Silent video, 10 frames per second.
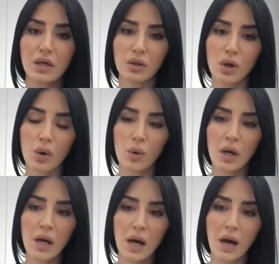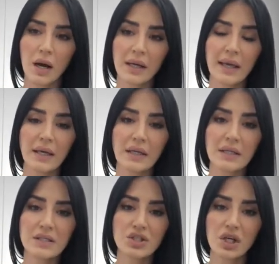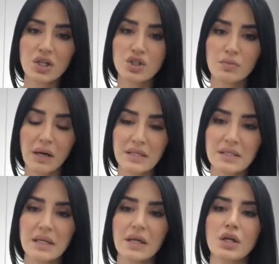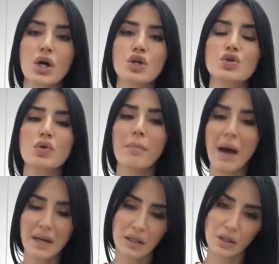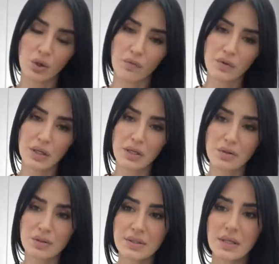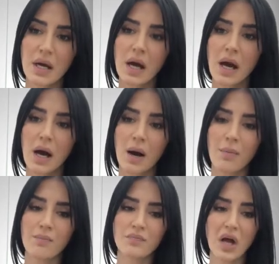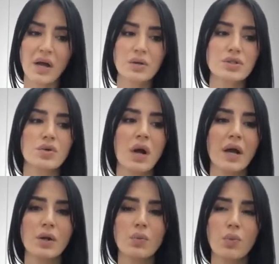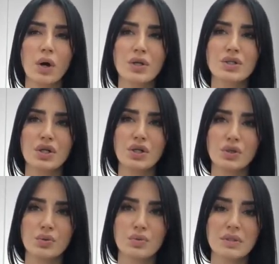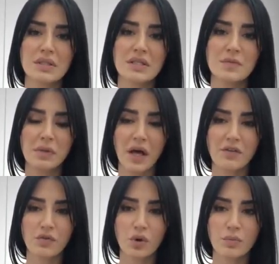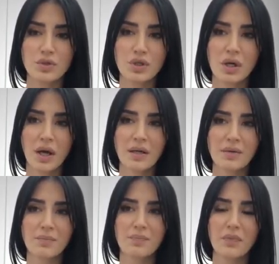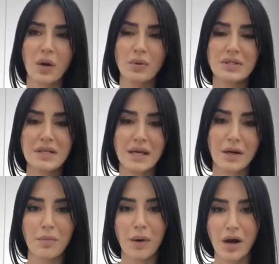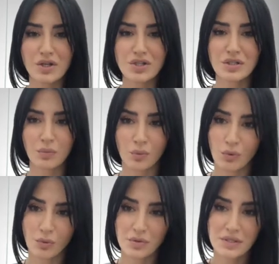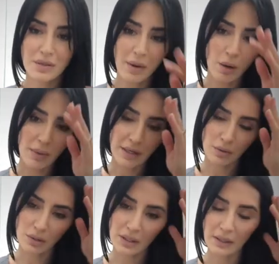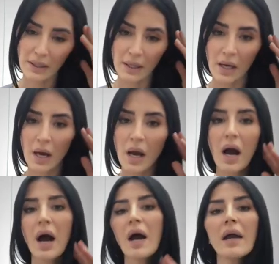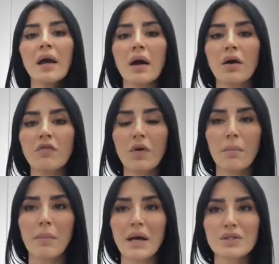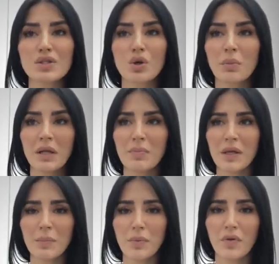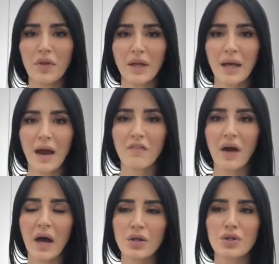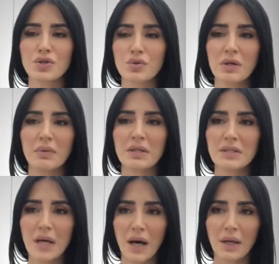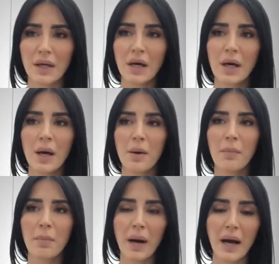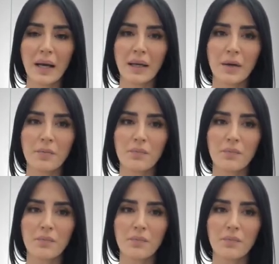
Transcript: glow. Again, it's changed my skin dramatically over the years. I also kind of want to use this platform to kind of, I want to say, kibosh some rumors about microneedling. I have met so many people that have had the treatment done by